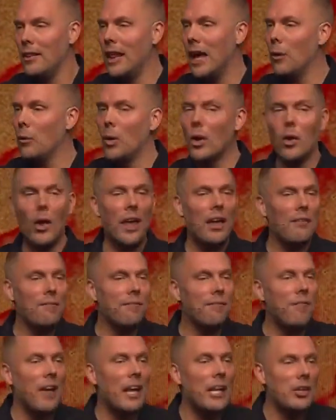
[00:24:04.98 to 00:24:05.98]
that will
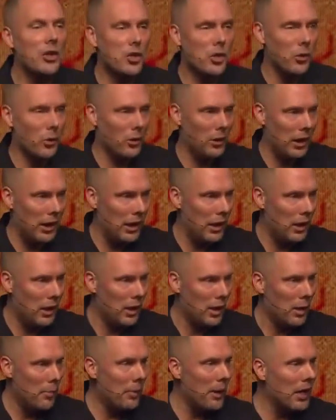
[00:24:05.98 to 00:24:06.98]
eventually
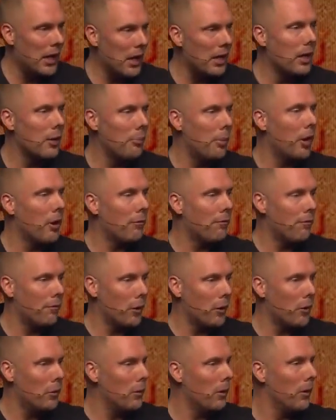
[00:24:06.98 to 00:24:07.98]
begin to bear
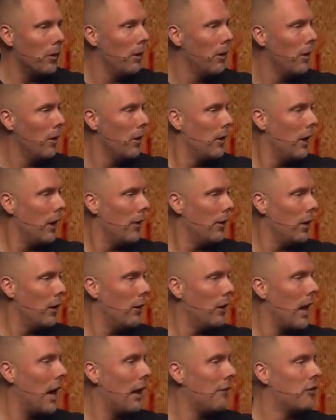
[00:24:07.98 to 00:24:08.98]
fruit in
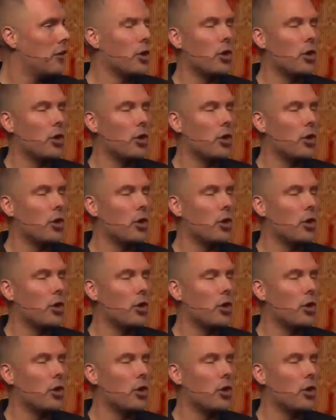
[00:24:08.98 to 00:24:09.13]
their lives.